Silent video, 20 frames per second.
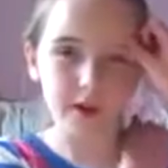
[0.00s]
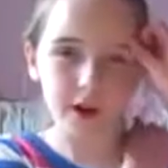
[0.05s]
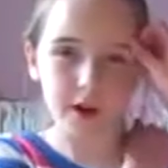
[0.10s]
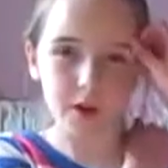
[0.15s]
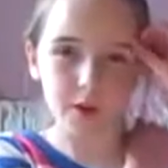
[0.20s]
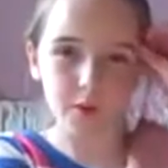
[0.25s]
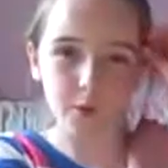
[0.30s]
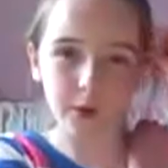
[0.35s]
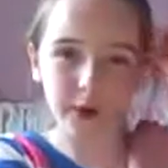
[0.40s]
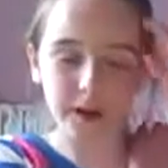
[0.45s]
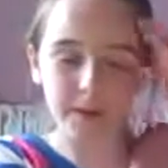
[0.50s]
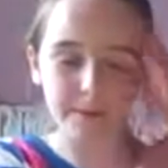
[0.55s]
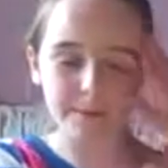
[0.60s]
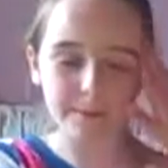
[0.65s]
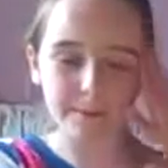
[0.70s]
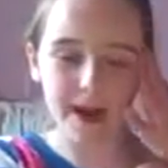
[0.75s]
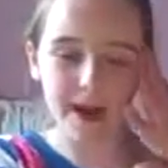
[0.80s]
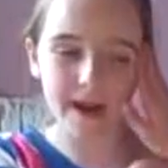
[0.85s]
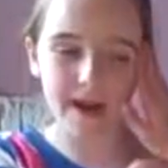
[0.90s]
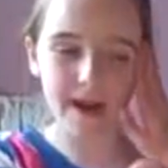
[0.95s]
very white
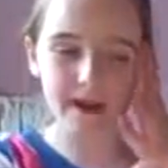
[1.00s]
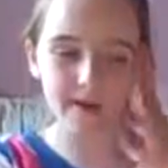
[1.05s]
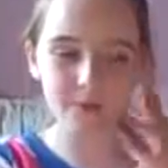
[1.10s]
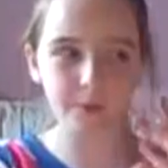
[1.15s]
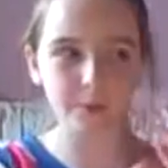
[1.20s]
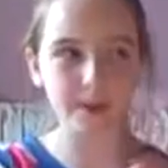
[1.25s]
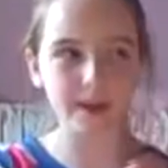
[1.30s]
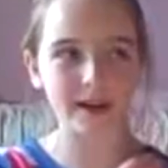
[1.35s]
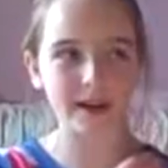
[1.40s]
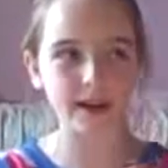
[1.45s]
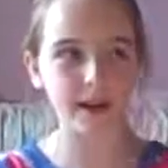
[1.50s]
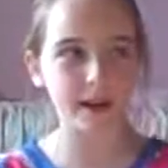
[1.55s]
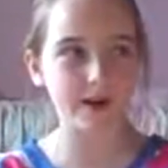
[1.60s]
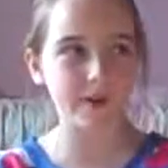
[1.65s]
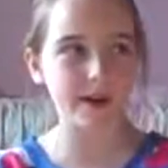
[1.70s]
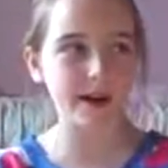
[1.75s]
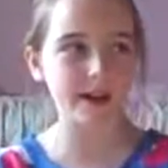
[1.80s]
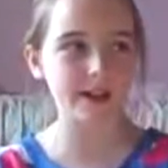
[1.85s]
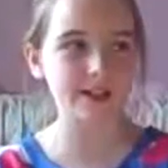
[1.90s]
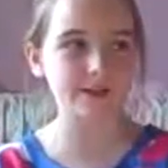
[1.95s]
and pink
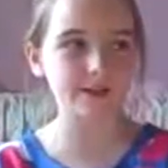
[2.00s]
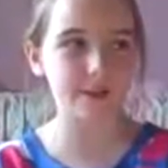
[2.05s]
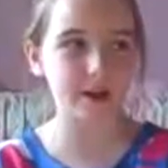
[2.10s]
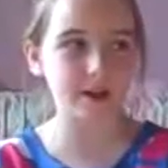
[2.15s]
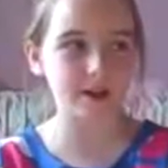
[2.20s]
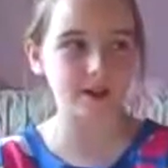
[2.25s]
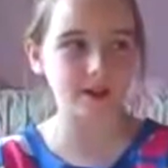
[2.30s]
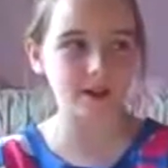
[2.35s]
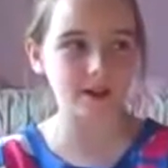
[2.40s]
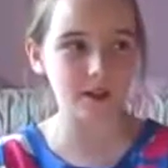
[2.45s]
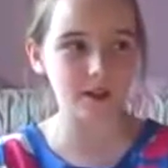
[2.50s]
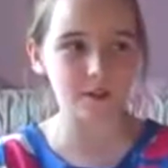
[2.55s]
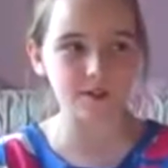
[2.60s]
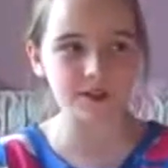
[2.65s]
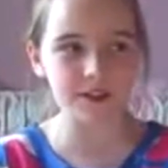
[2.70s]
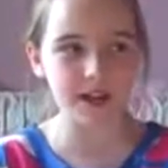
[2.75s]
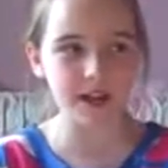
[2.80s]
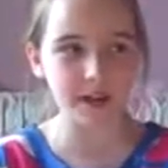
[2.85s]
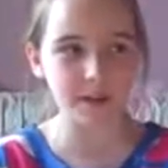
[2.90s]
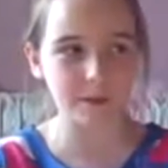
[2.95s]
hairband, pink
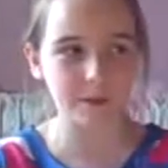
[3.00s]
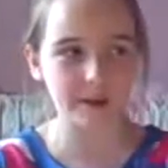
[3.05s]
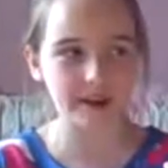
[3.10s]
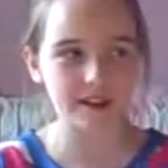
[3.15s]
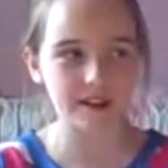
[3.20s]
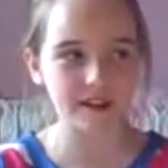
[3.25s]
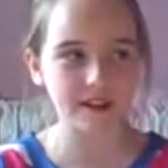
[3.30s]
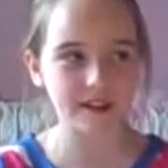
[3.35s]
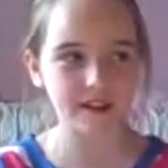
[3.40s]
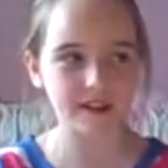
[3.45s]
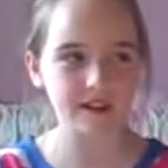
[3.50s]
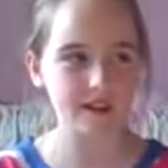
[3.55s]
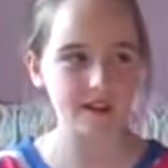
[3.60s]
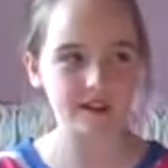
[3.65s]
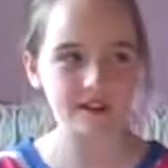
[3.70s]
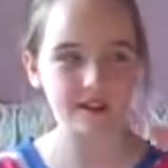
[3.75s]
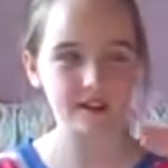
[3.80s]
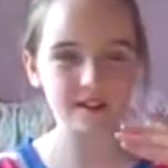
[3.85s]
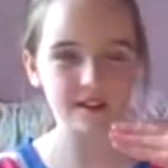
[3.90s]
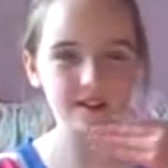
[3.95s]
lipstick, pink
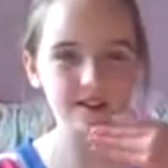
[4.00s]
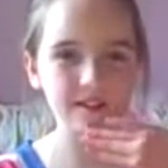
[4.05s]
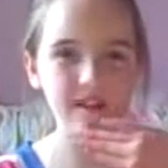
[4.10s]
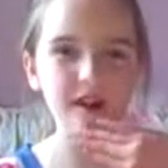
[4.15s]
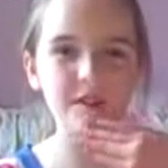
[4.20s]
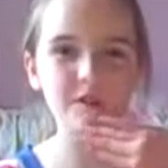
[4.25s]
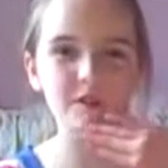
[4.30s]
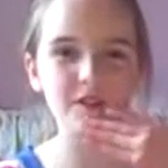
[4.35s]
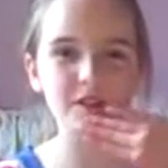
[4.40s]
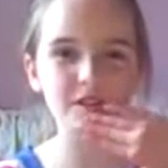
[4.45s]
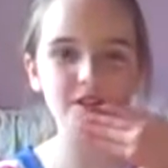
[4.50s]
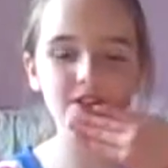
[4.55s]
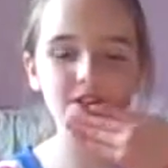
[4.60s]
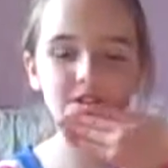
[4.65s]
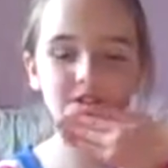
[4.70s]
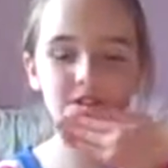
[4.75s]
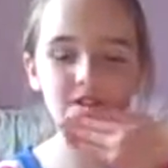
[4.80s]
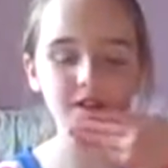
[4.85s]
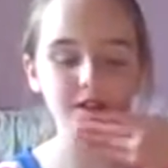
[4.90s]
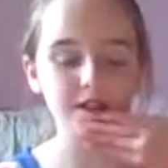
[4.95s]
everything.